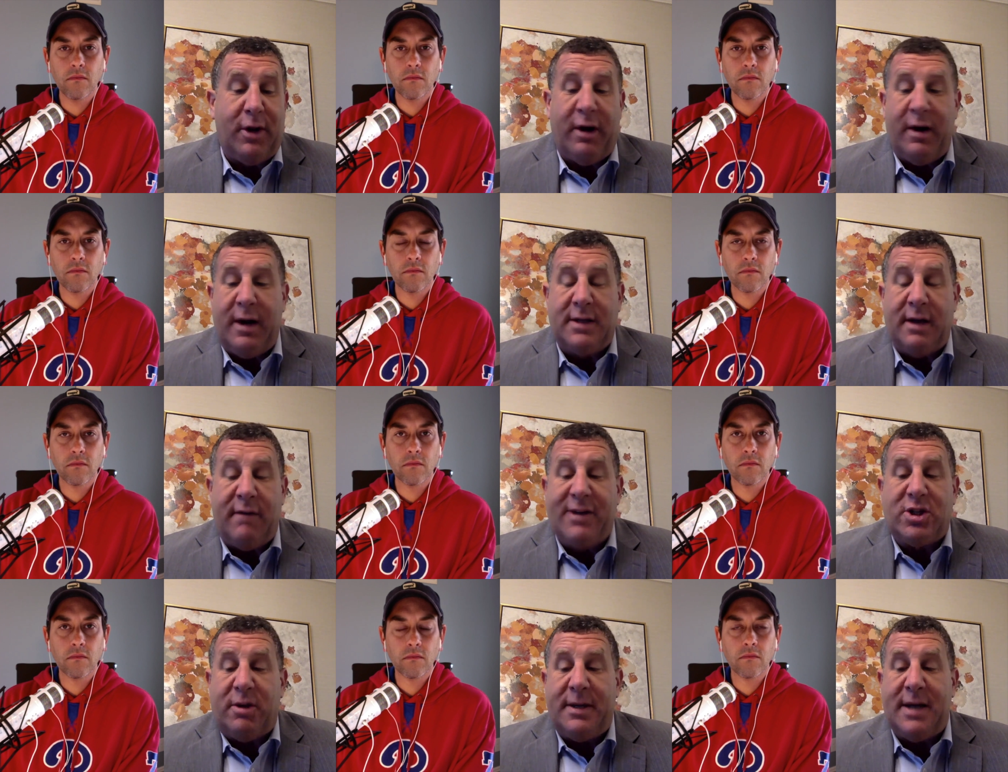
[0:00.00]
Speaker 1: an, it's an
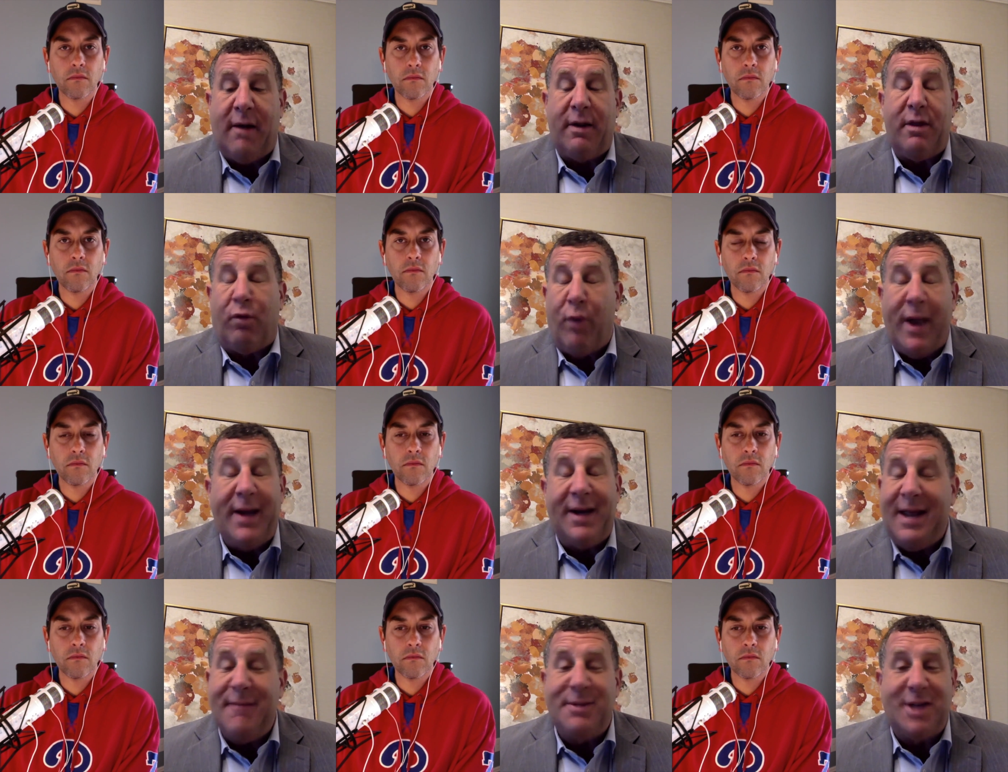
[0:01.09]
investor mentality. The
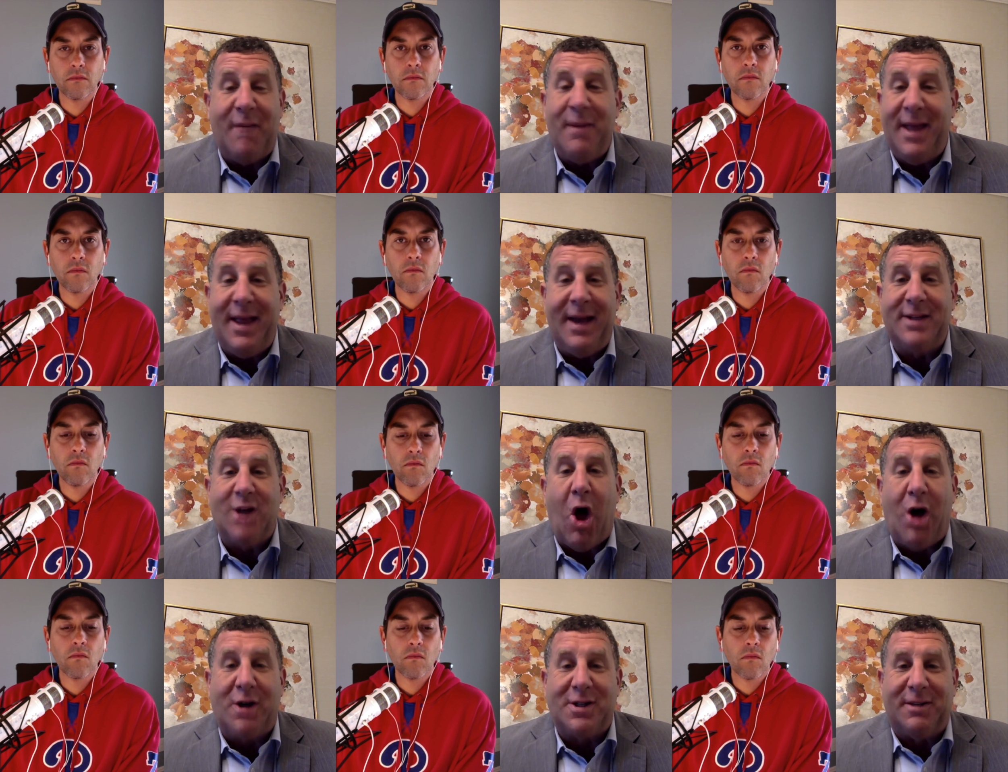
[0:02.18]
rent keeps coming in. It's
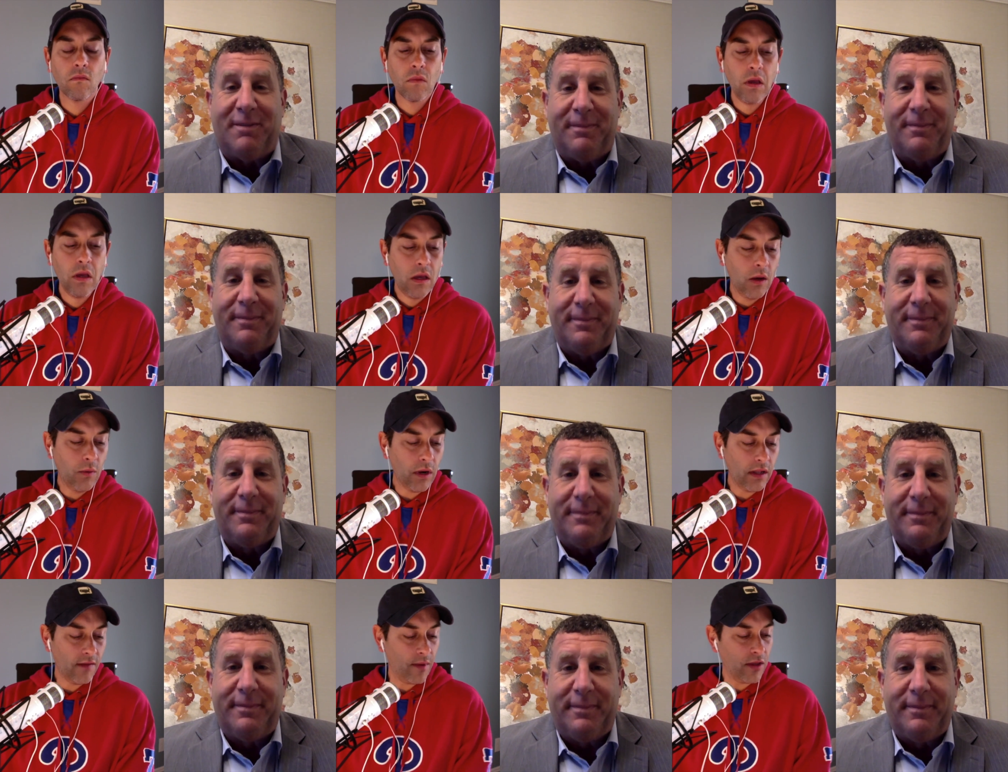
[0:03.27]
awesome.
Speaker 2: And what
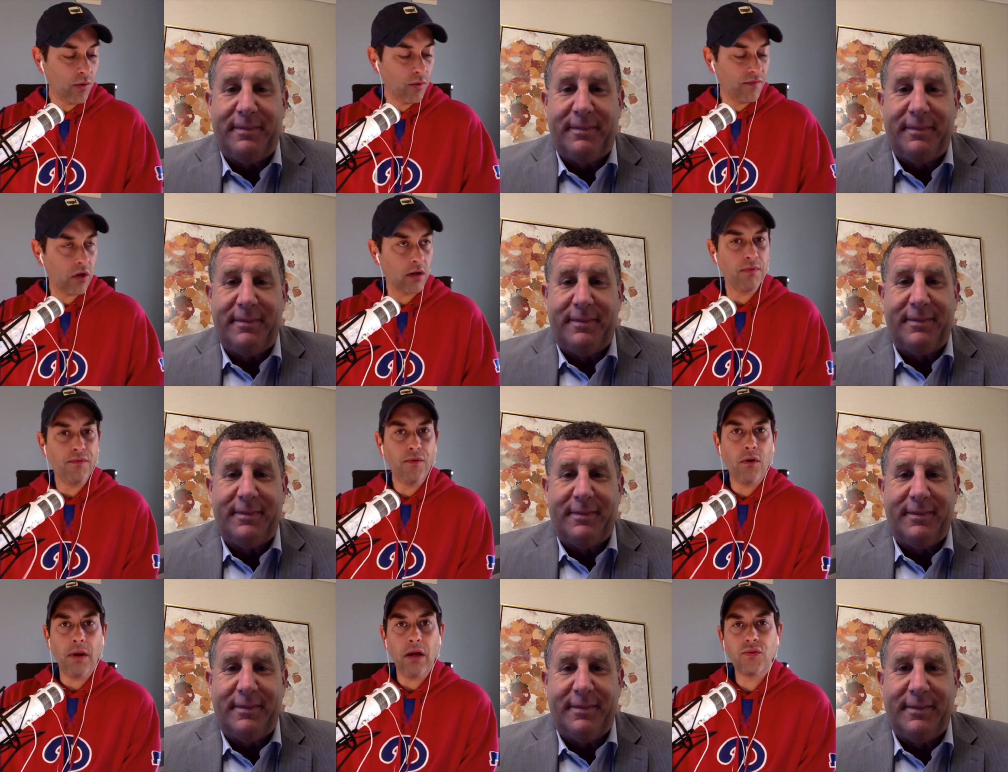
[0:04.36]
I love about you, we've talked
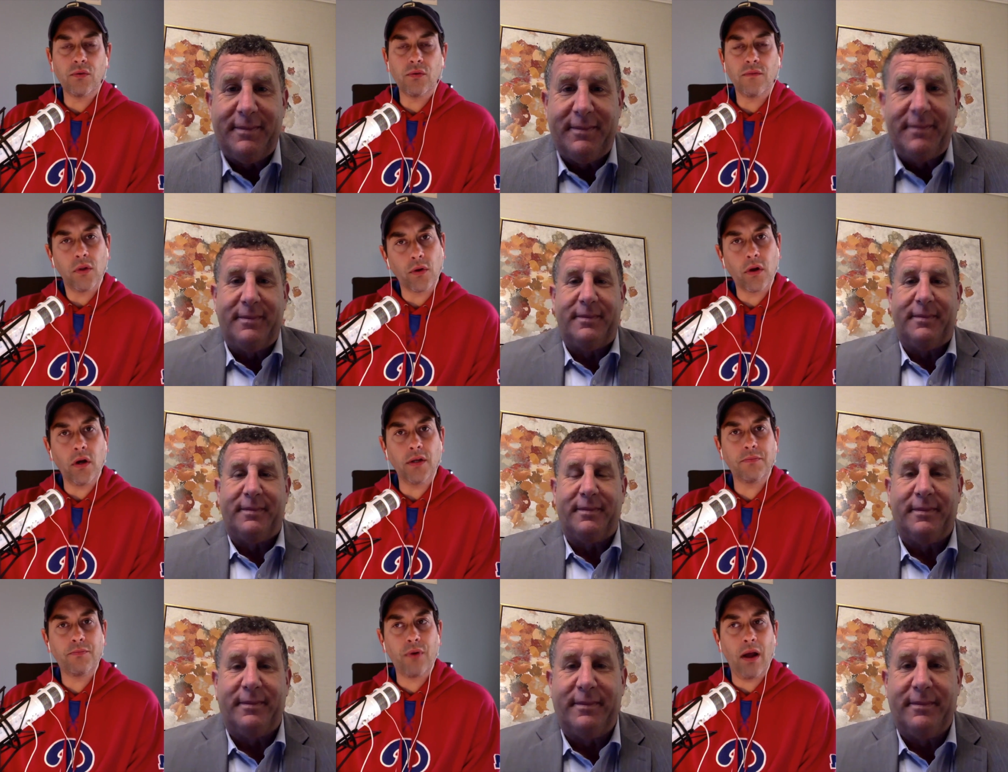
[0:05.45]
before about sort of lower
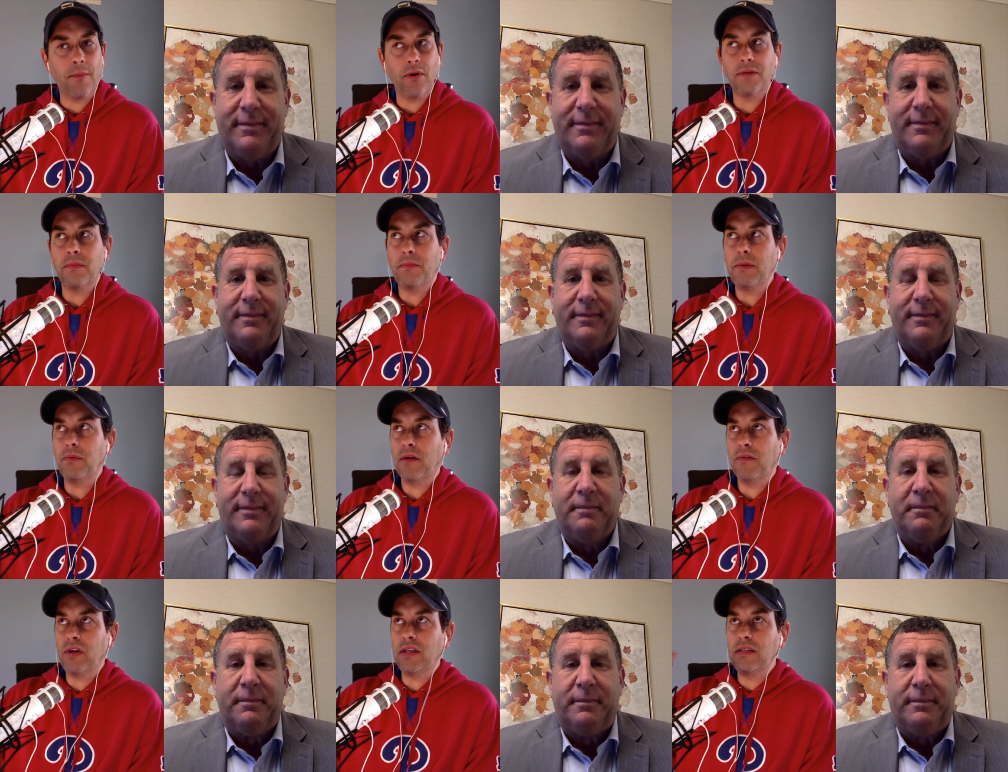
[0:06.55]
cost properties. people
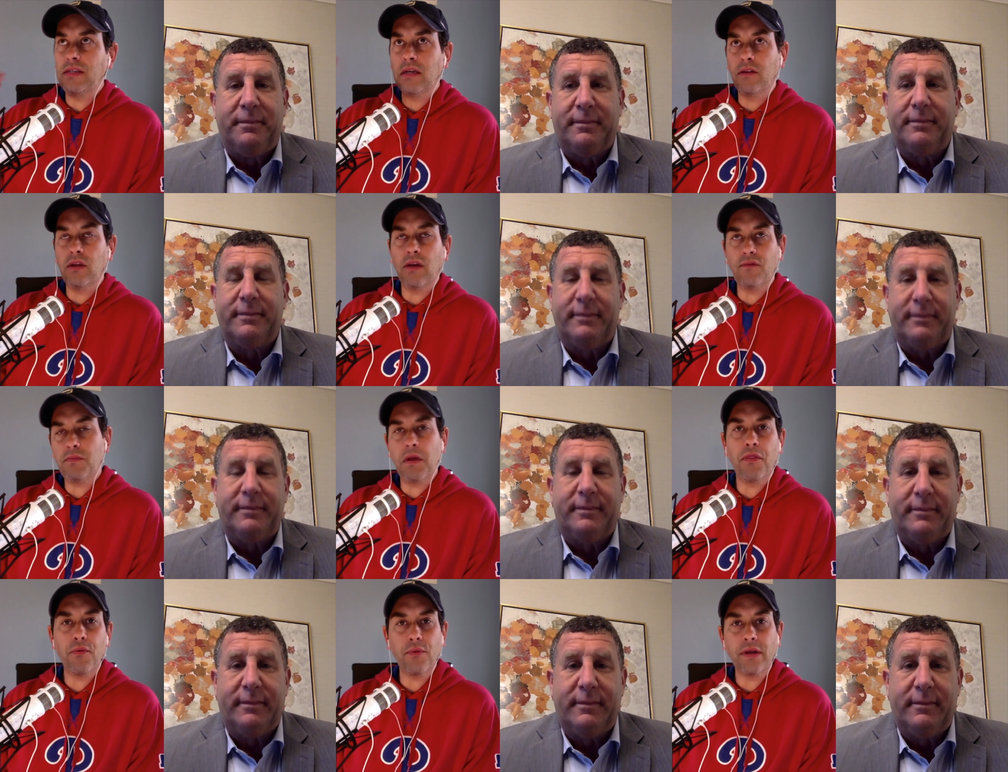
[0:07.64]
have this idea that you have to
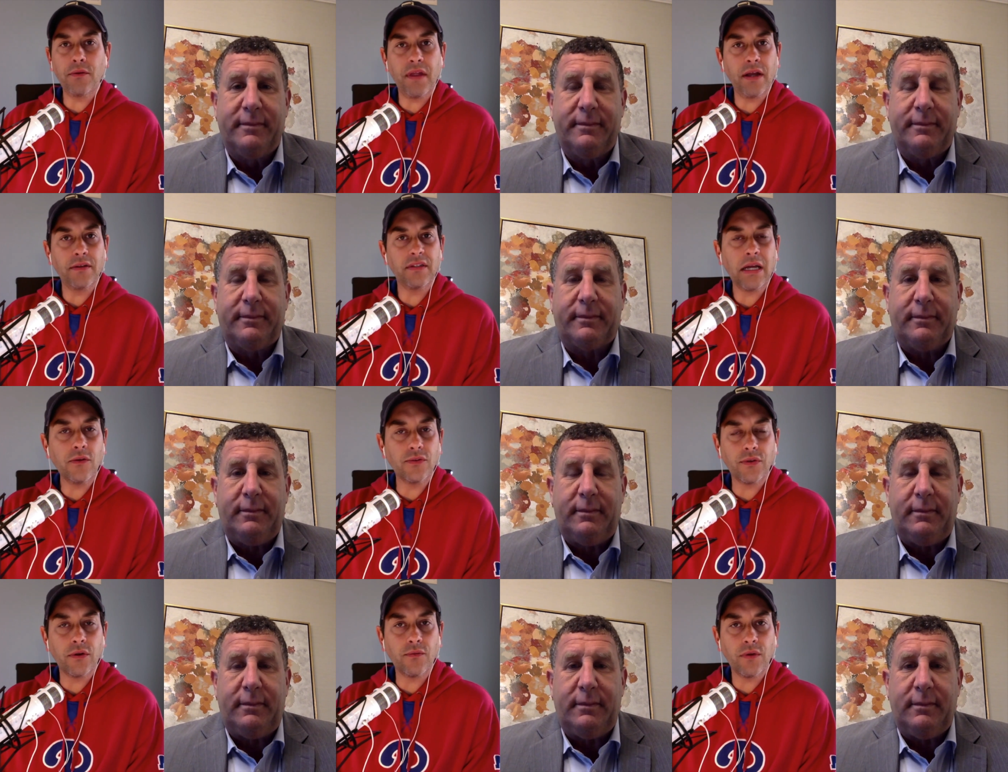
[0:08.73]
spend three hundred thousand dollars on a